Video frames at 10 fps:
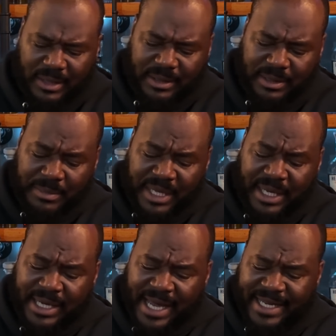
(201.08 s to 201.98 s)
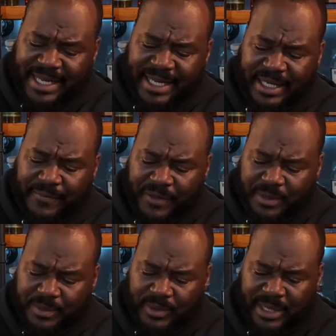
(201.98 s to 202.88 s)
to me, night and day
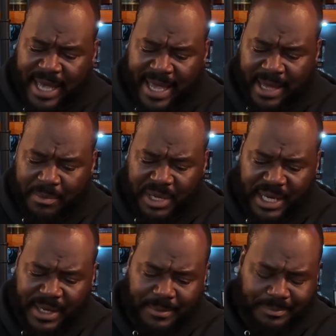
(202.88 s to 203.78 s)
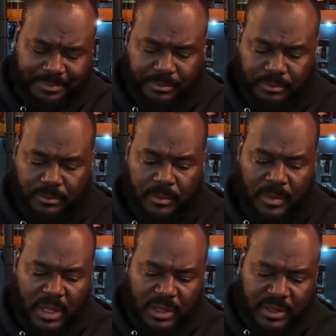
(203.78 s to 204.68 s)
difference between A and B.
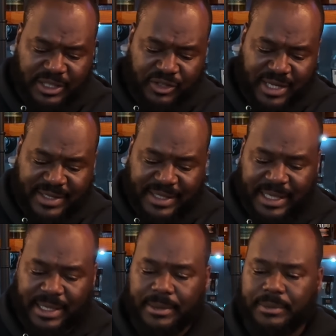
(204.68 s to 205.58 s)
So let's try C.